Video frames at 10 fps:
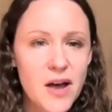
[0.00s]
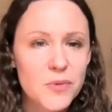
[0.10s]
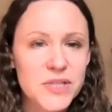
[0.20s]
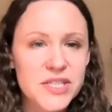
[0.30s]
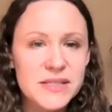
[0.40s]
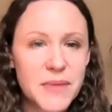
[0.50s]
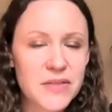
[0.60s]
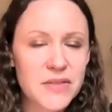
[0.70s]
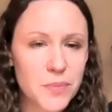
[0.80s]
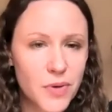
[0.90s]
which is
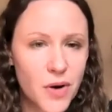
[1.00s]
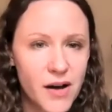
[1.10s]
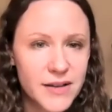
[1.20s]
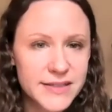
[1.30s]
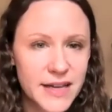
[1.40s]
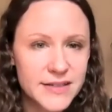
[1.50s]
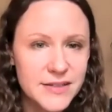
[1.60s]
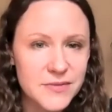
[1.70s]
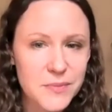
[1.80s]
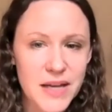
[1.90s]
make the process
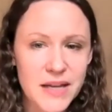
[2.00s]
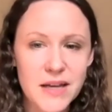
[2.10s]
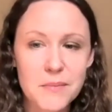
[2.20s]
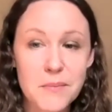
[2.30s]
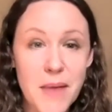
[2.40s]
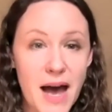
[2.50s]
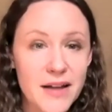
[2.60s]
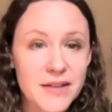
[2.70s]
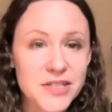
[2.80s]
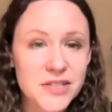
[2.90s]
of making
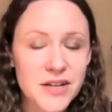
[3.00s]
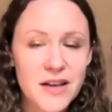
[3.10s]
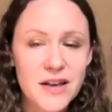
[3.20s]
match